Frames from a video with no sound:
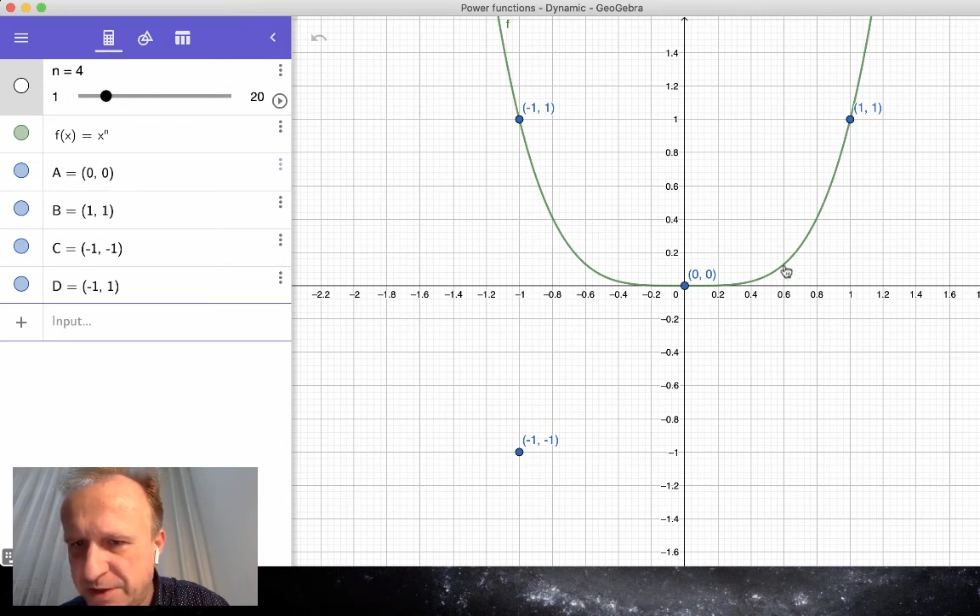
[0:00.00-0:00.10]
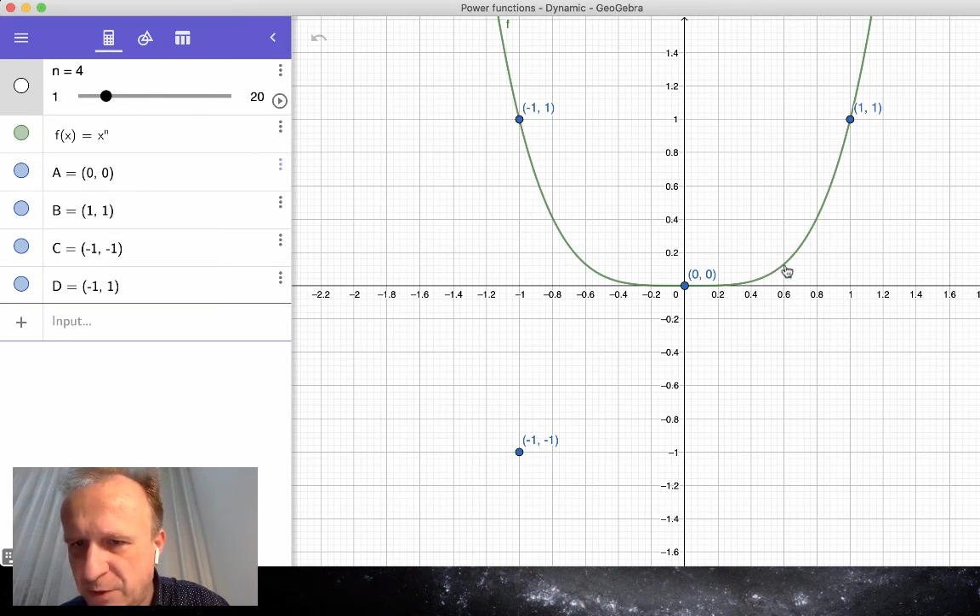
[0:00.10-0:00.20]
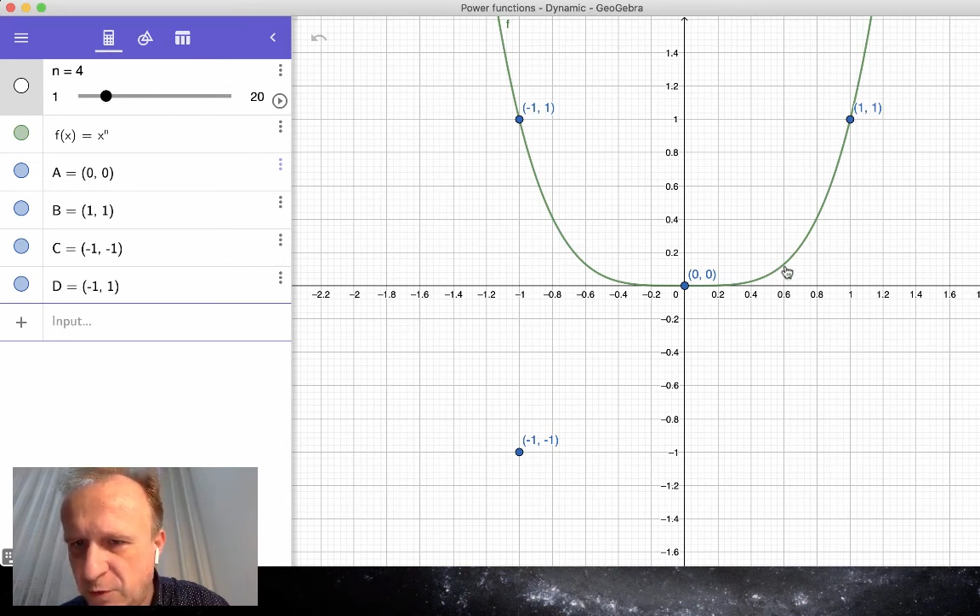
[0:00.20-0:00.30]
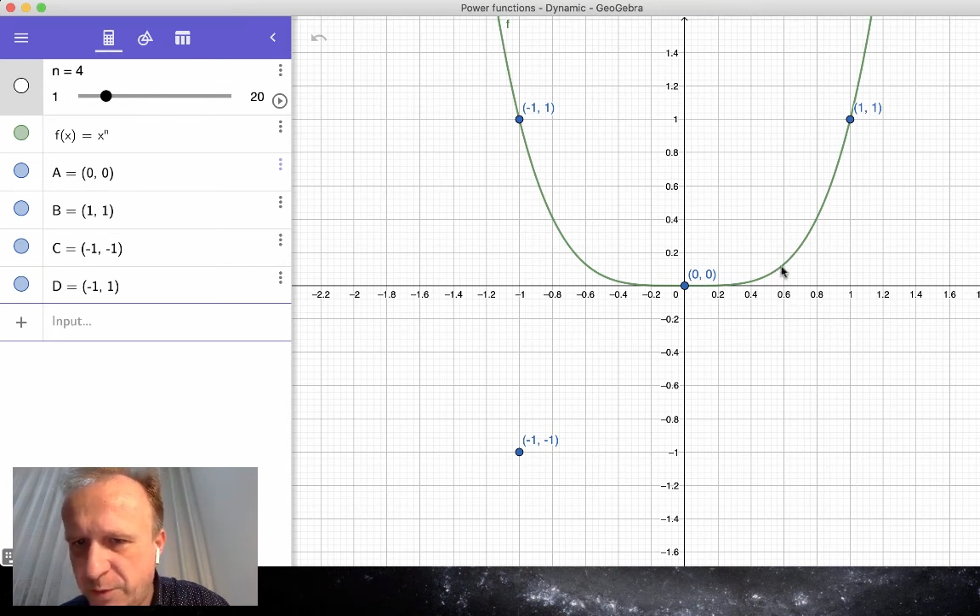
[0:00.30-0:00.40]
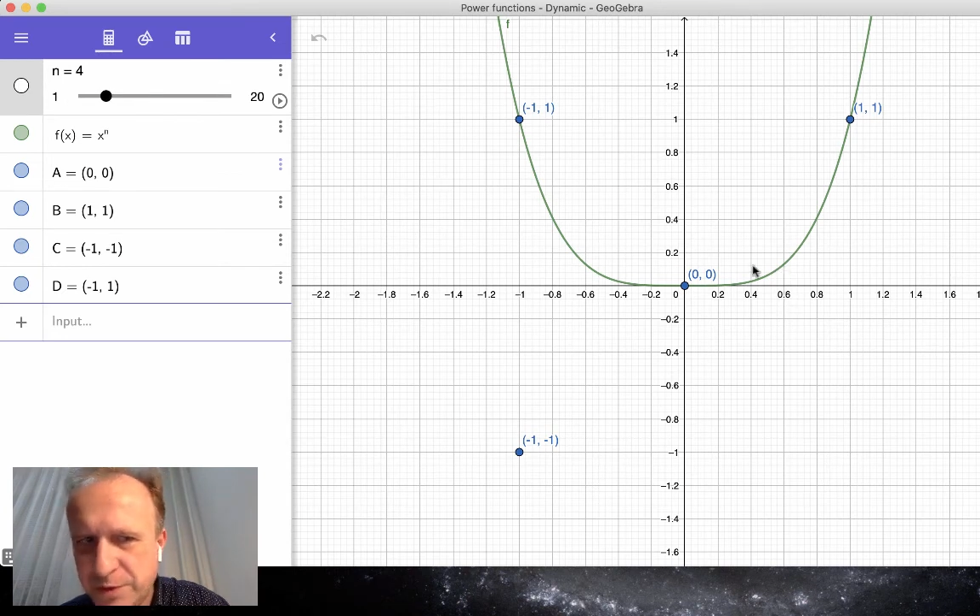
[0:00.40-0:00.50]
at
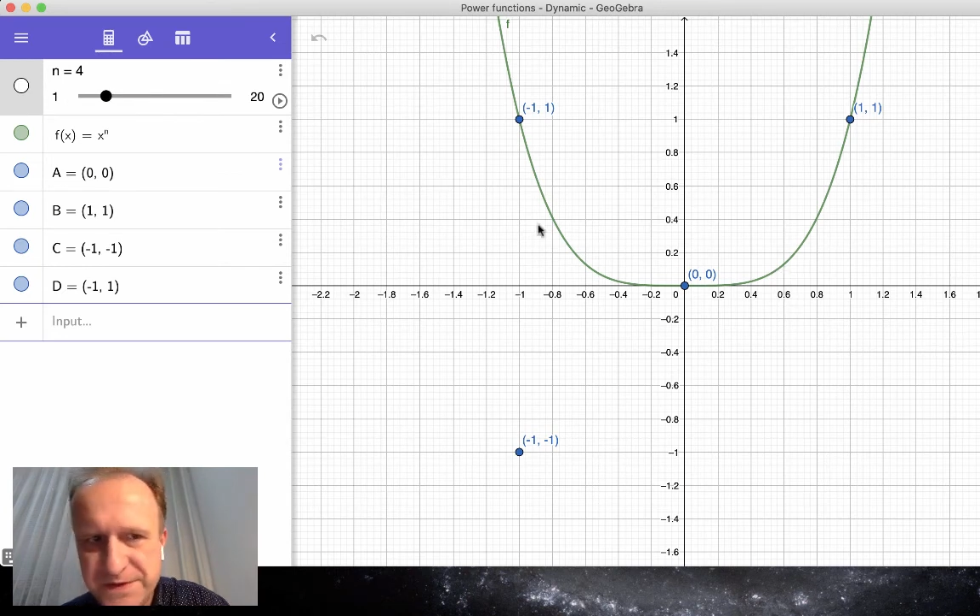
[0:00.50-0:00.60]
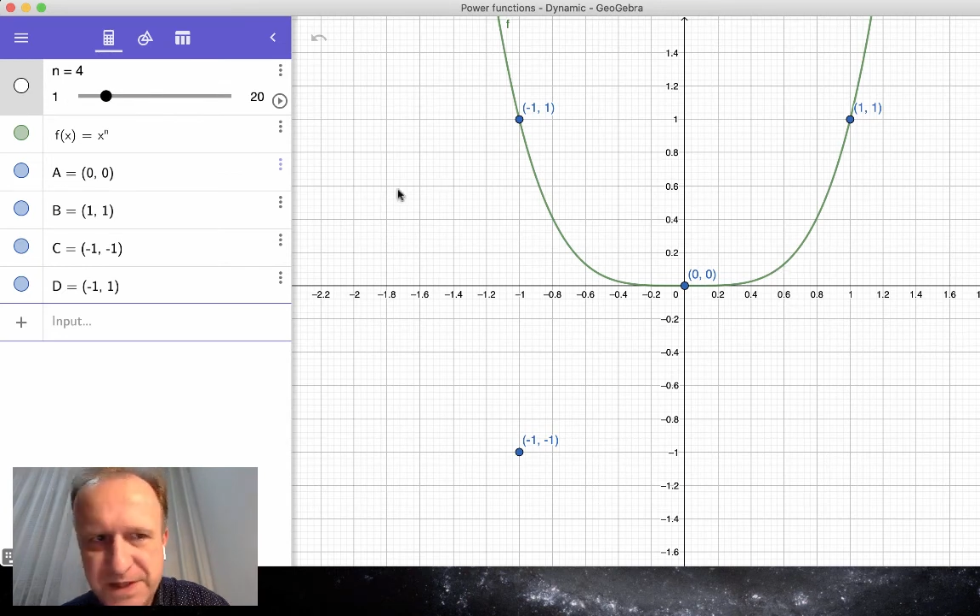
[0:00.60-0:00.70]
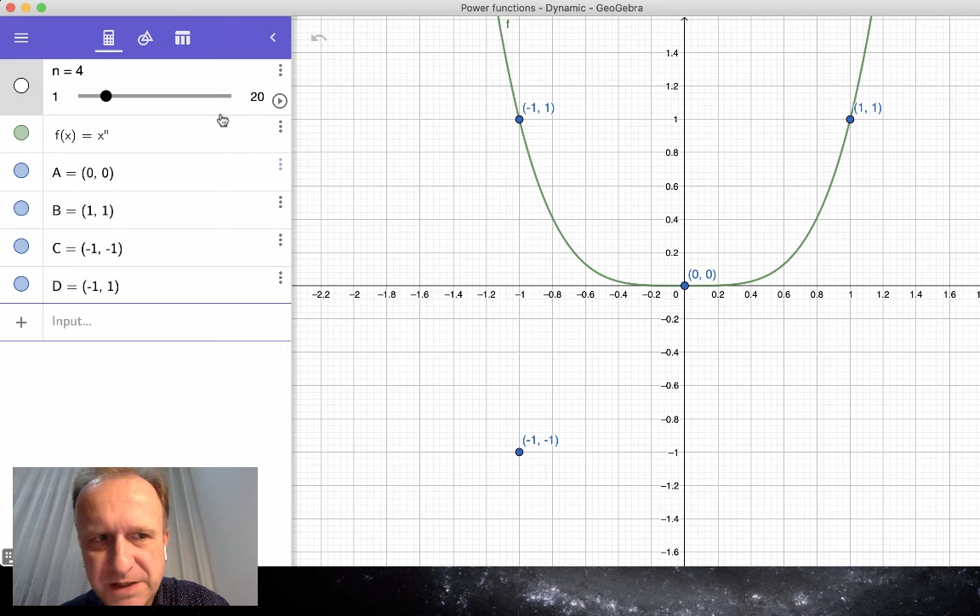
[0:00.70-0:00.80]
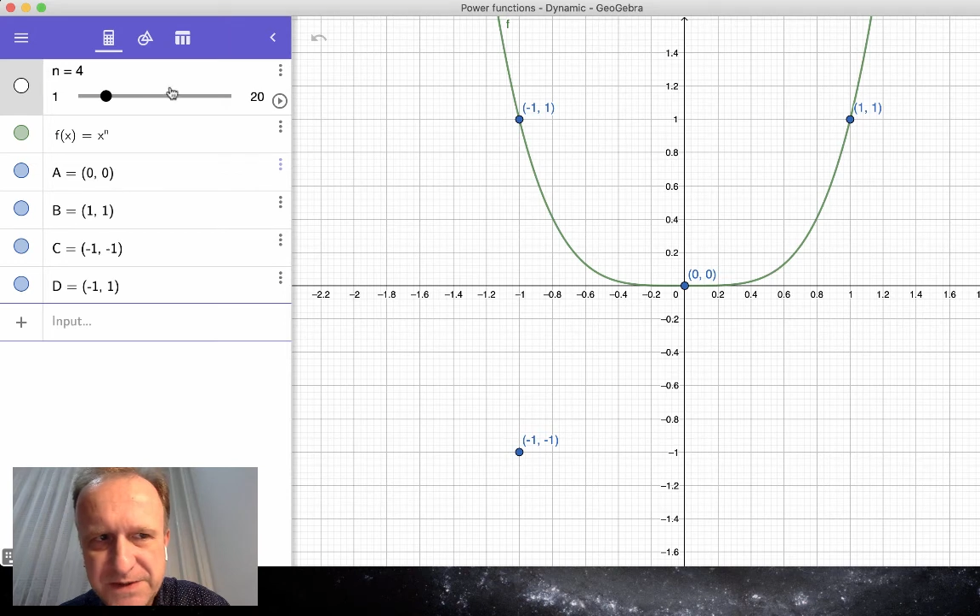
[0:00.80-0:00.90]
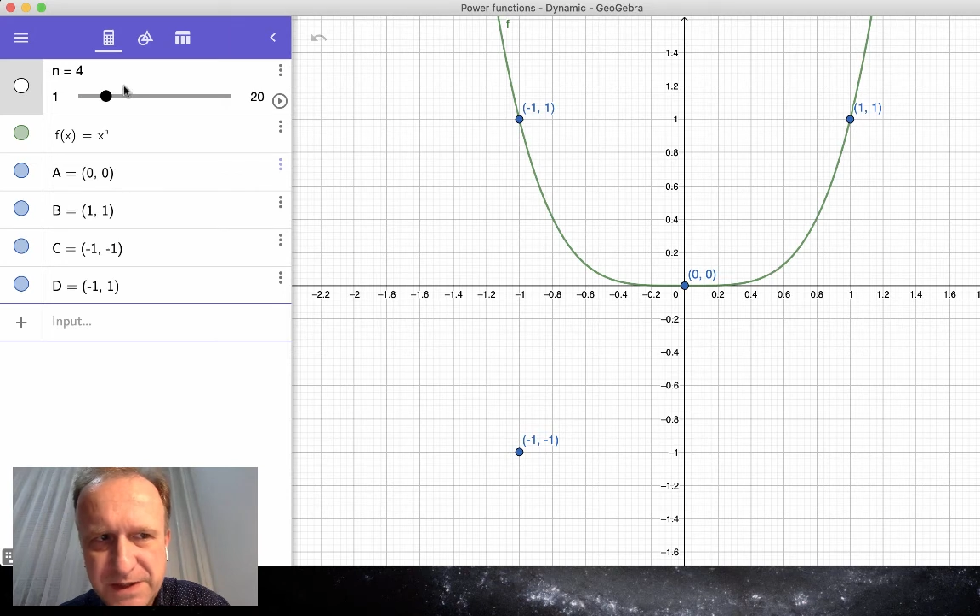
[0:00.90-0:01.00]

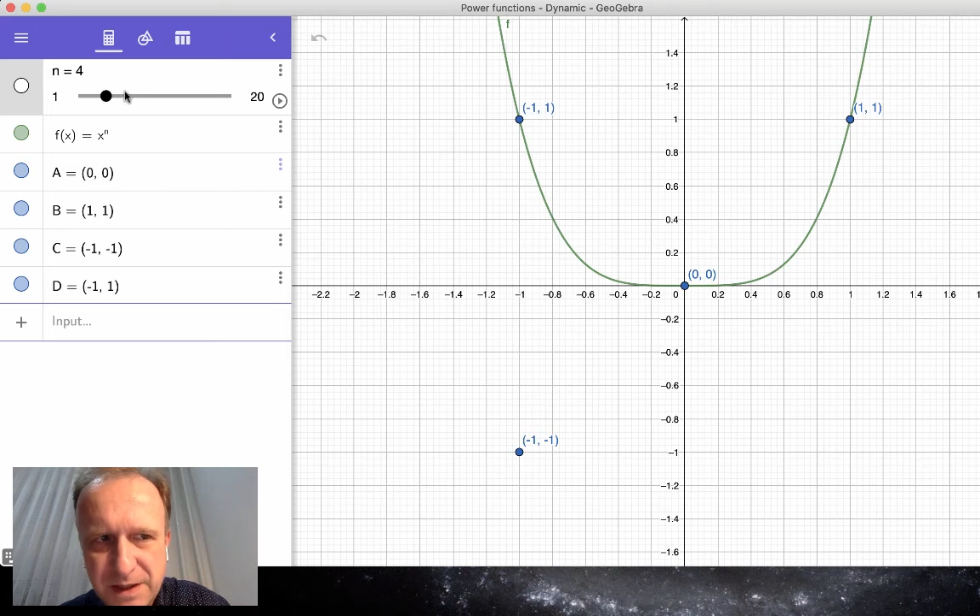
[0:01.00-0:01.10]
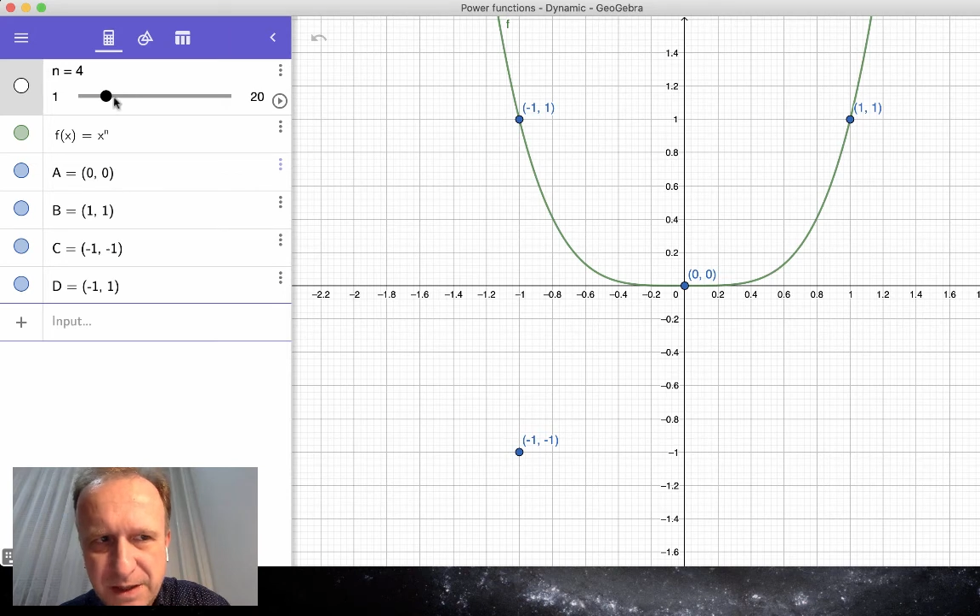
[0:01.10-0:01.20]
0.6,